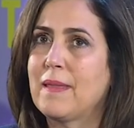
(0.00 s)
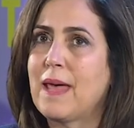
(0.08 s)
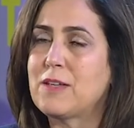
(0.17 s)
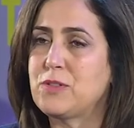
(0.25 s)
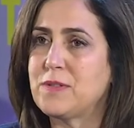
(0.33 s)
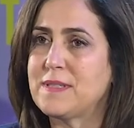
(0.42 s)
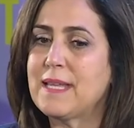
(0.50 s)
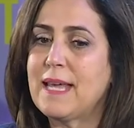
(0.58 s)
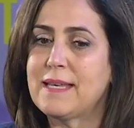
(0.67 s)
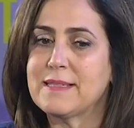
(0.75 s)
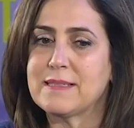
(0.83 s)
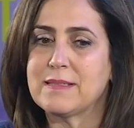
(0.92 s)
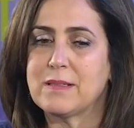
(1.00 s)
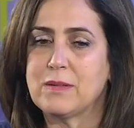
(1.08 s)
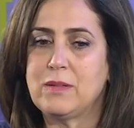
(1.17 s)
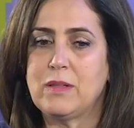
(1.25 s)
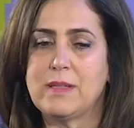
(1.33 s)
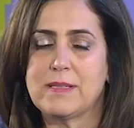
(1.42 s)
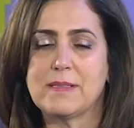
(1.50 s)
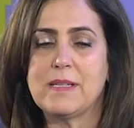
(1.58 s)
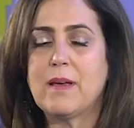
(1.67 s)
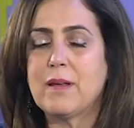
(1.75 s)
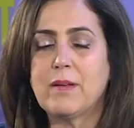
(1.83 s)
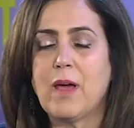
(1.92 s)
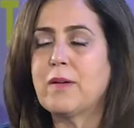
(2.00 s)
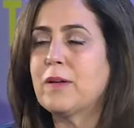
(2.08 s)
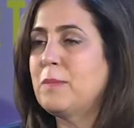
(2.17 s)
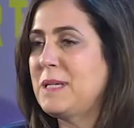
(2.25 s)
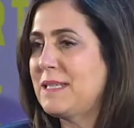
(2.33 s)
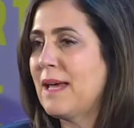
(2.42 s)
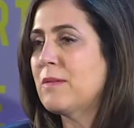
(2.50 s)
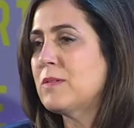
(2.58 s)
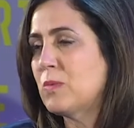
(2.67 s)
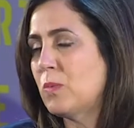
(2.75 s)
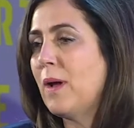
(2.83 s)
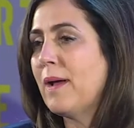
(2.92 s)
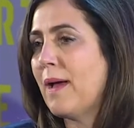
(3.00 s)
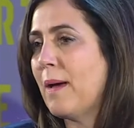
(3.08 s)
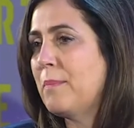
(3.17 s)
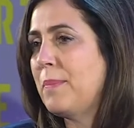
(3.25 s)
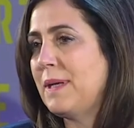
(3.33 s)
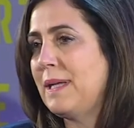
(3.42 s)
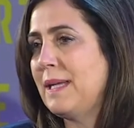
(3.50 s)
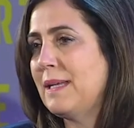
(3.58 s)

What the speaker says: as you said, it's not going to be down to one company,